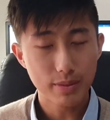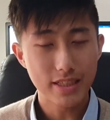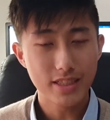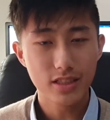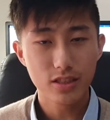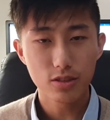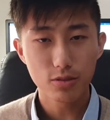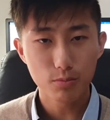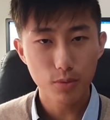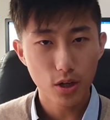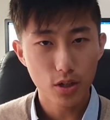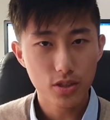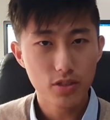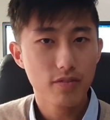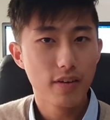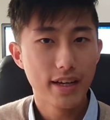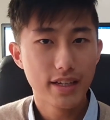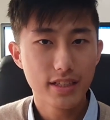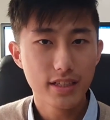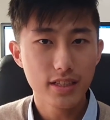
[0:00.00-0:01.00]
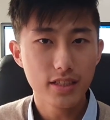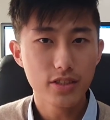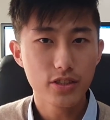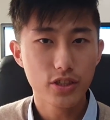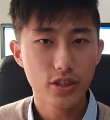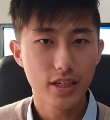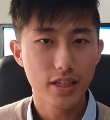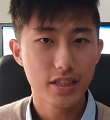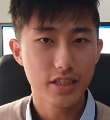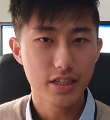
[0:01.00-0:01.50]
still motivated to
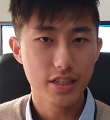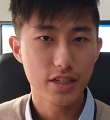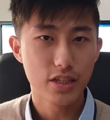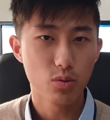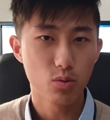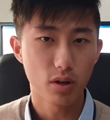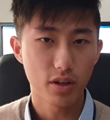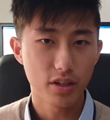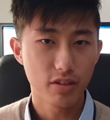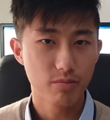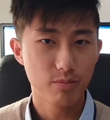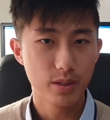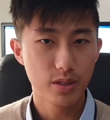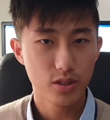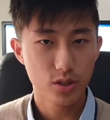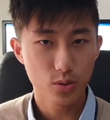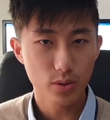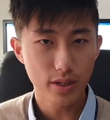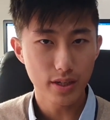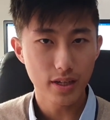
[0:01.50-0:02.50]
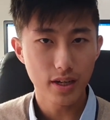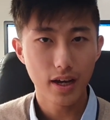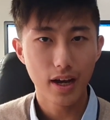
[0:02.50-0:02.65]
continue what you've been doing